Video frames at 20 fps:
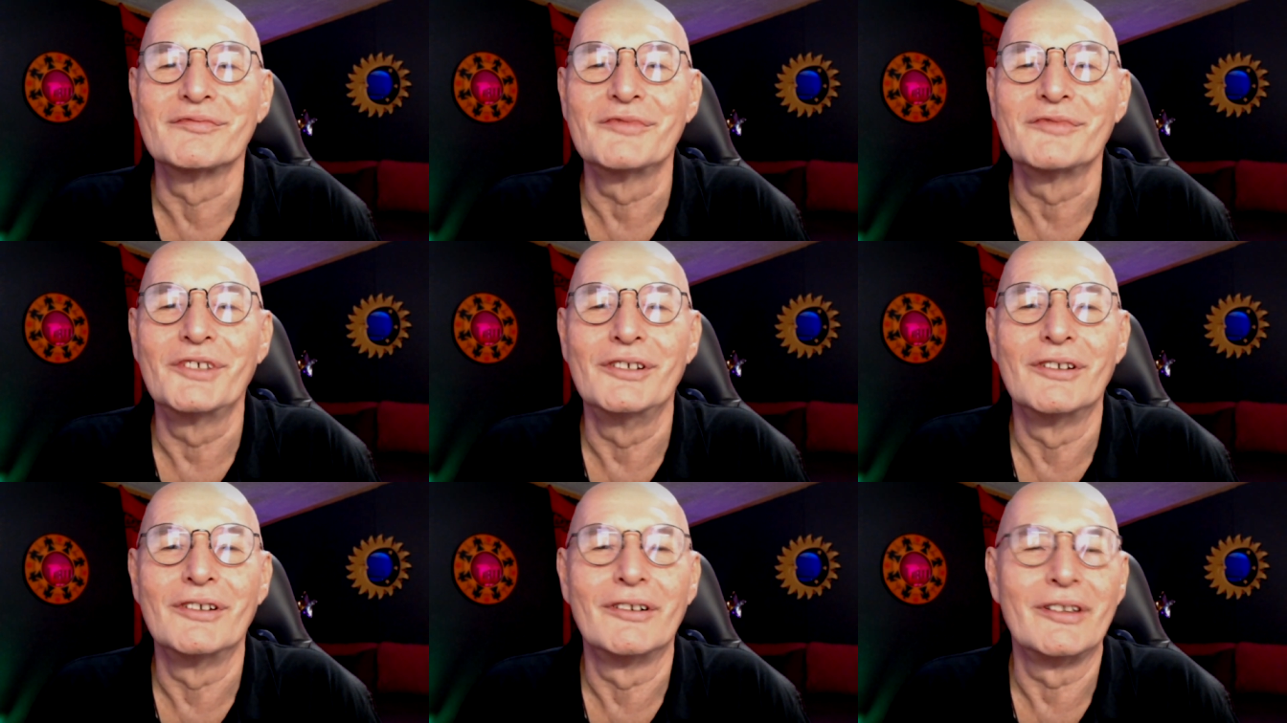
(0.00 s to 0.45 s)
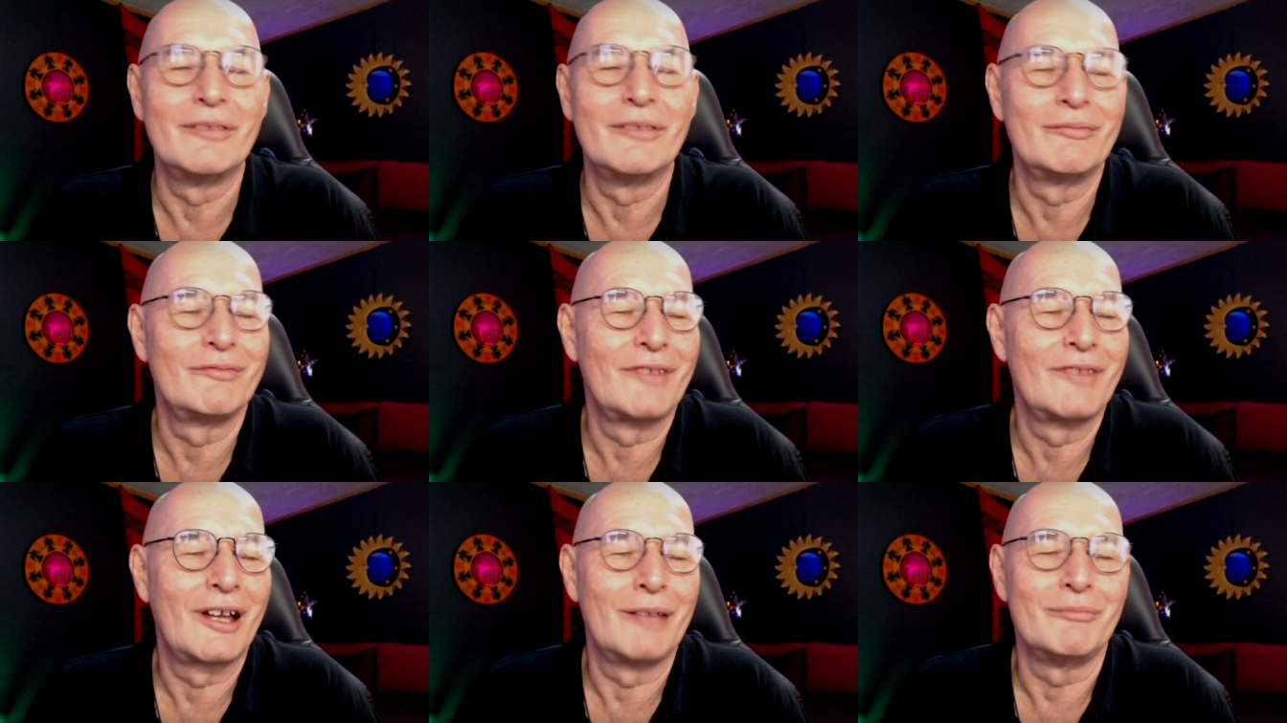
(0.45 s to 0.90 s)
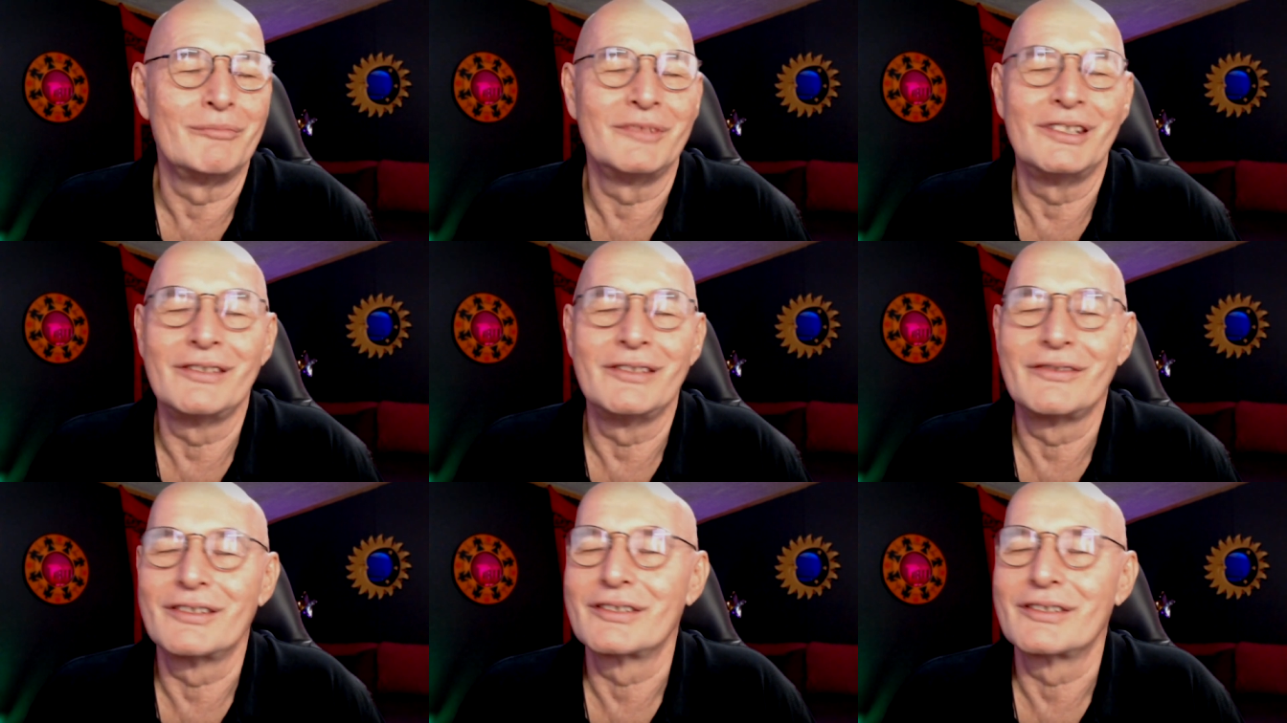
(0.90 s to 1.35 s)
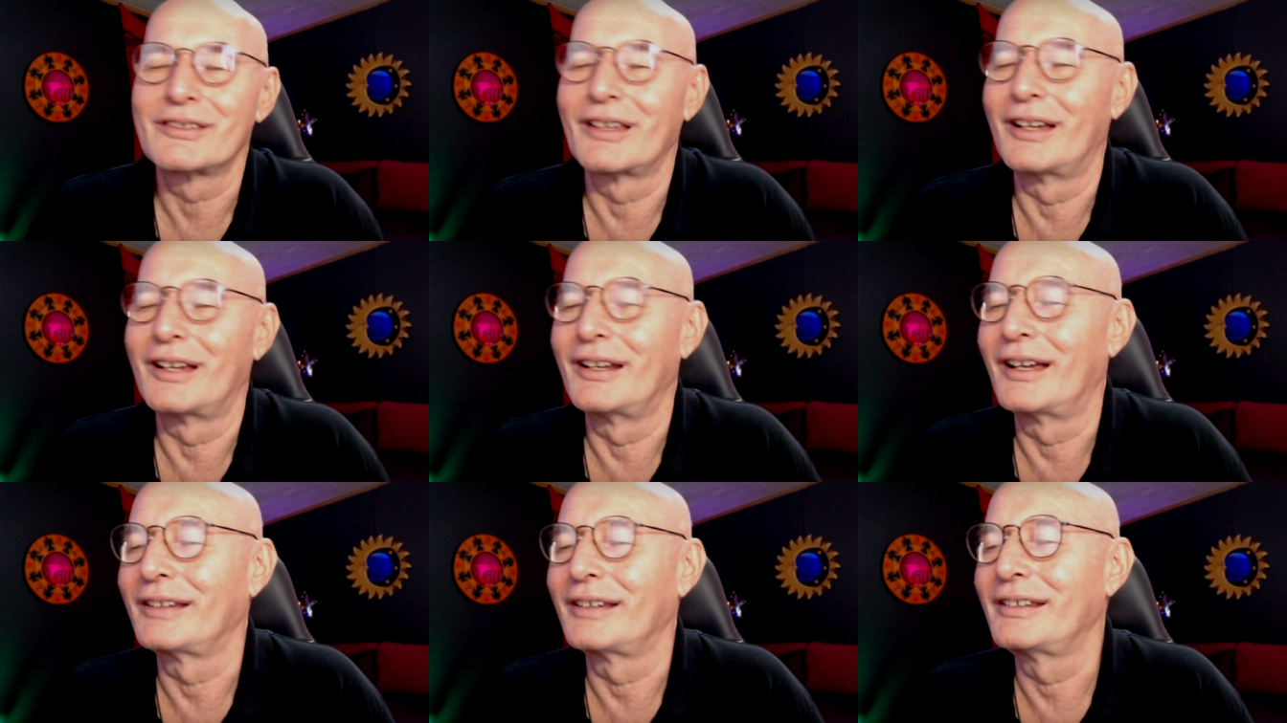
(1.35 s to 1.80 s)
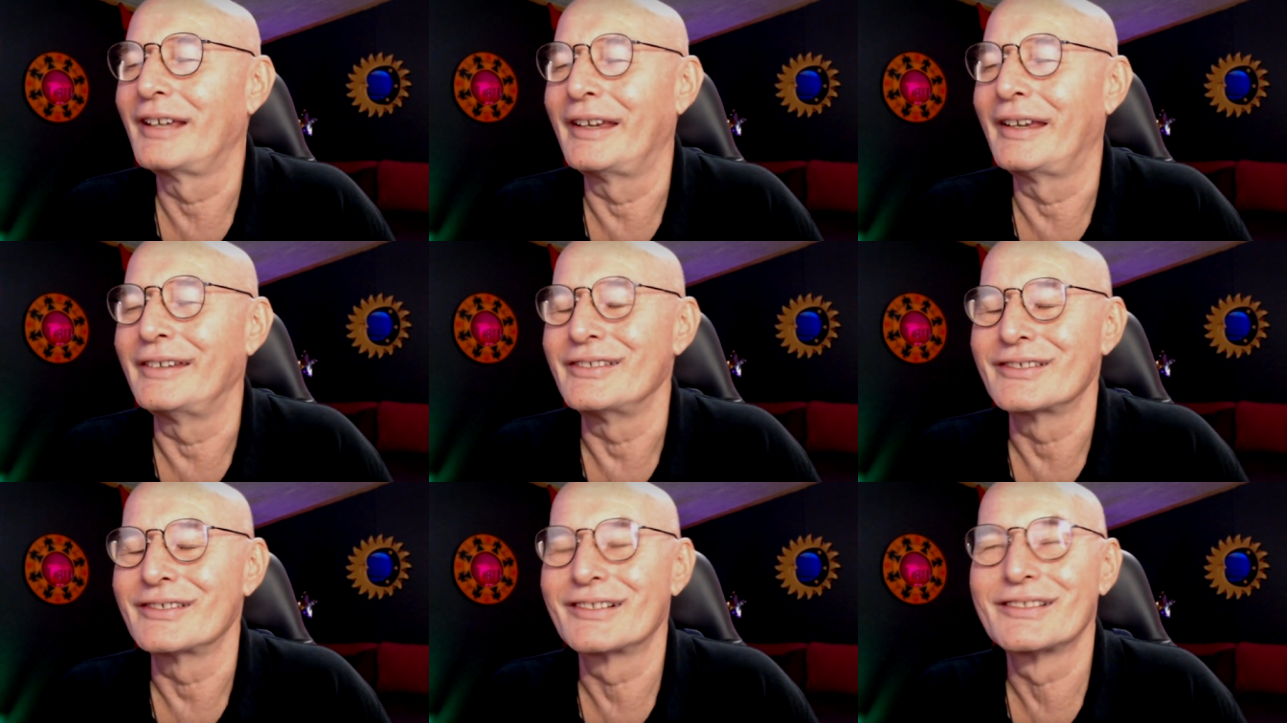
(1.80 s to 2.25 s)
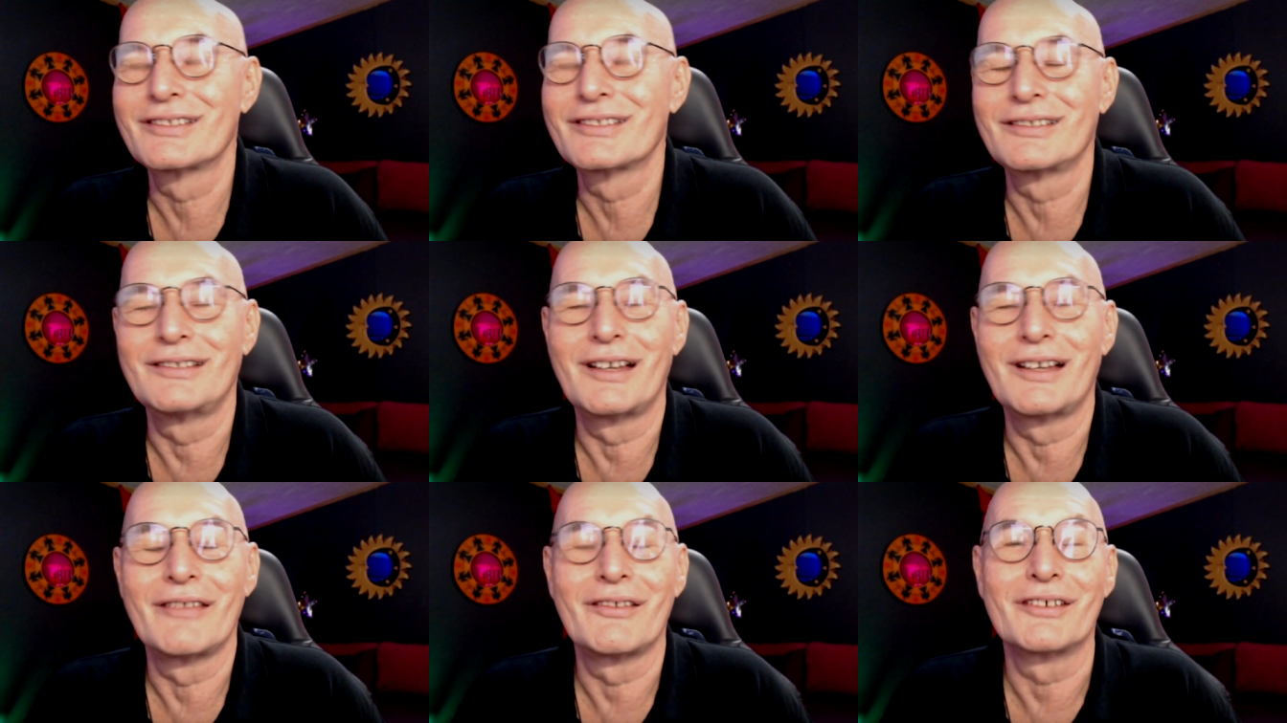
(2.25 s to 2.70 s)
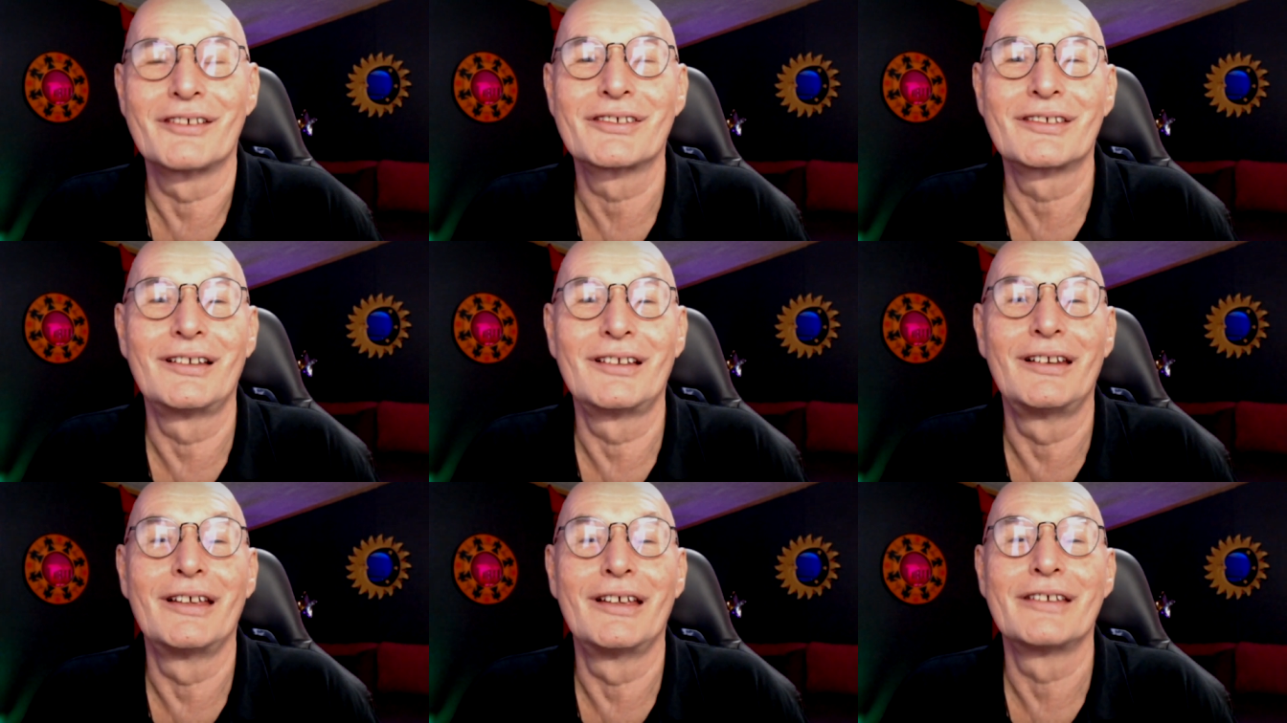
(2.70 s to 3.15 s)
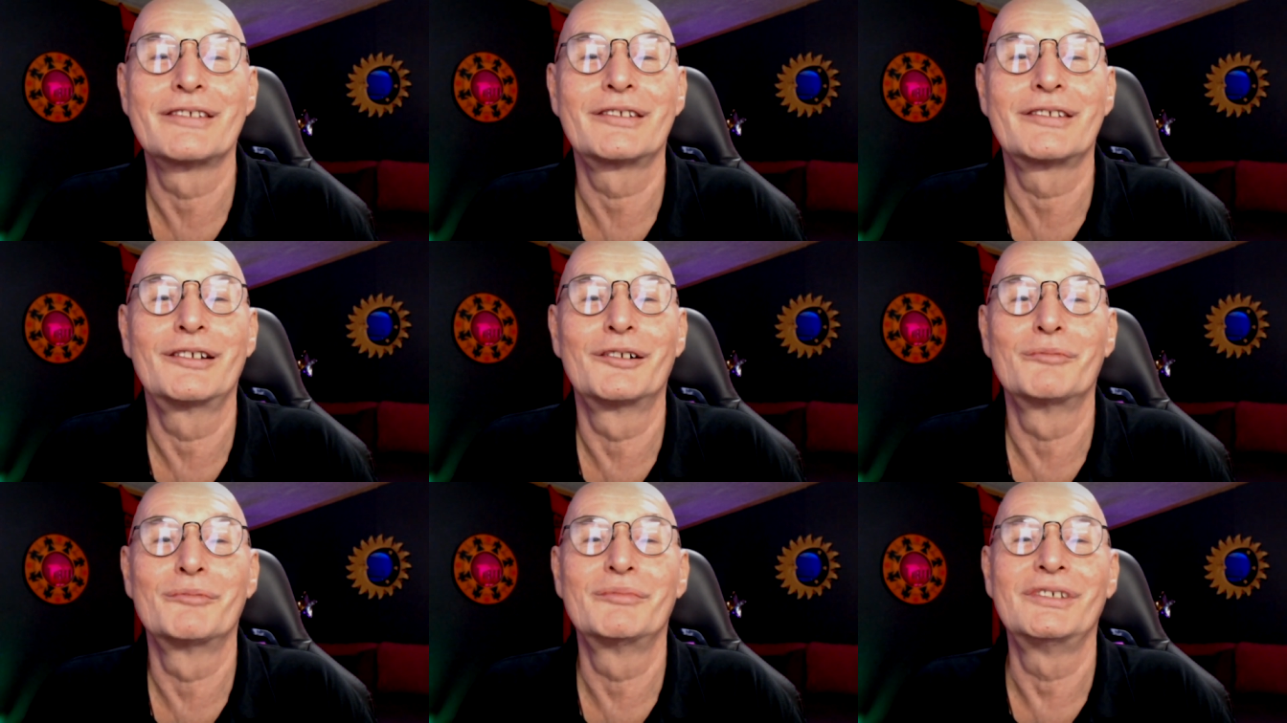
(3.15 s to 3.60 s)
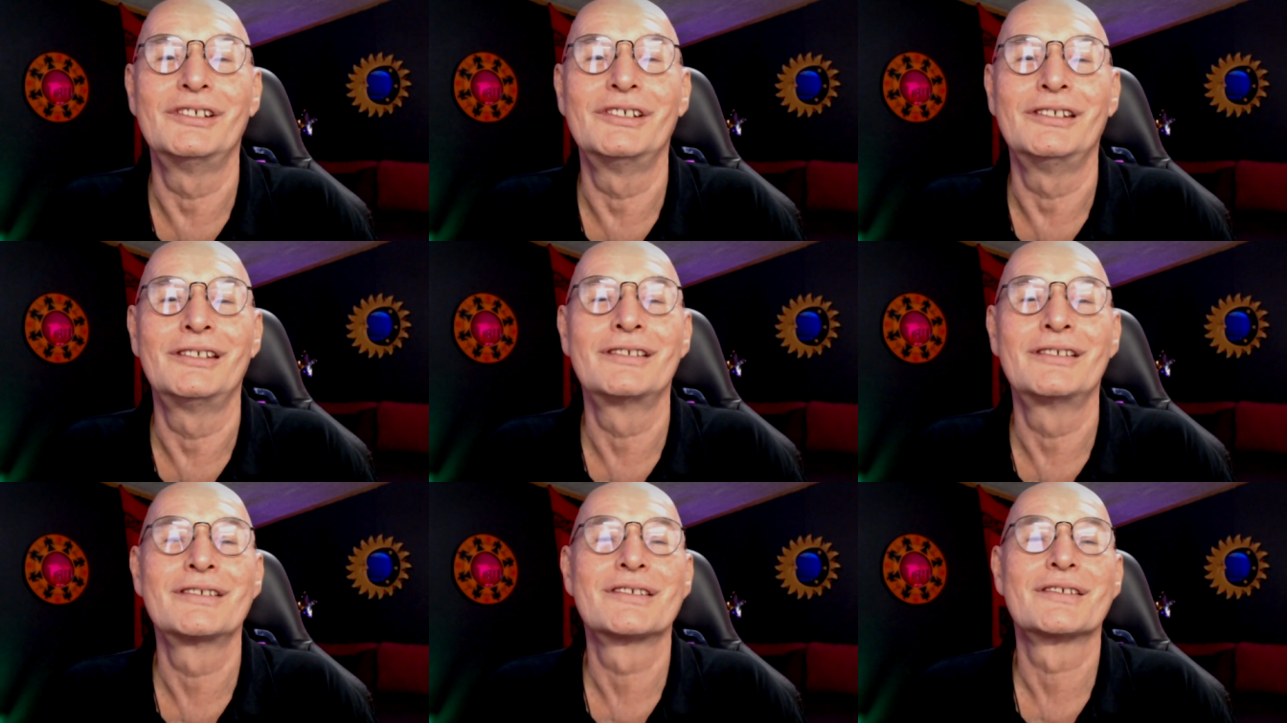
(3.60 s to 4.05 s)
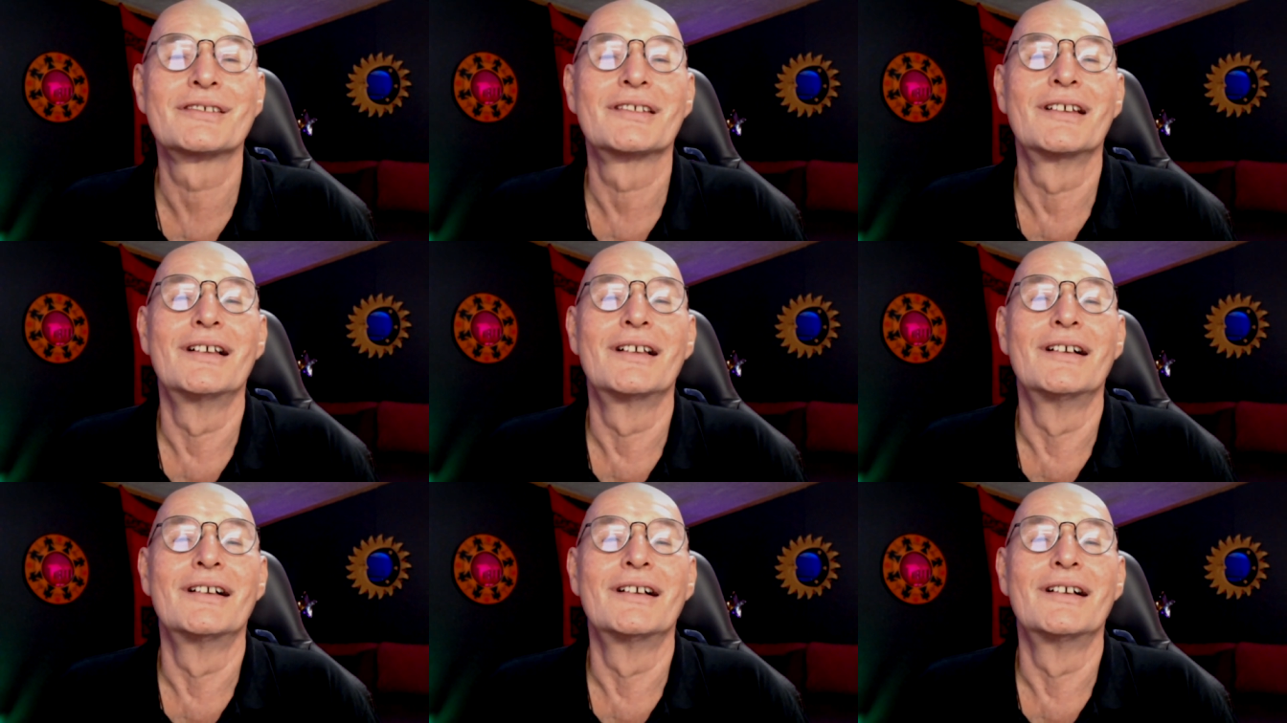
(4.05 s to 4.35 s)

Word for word: you know, and I mean, these are like angels and other celestial beings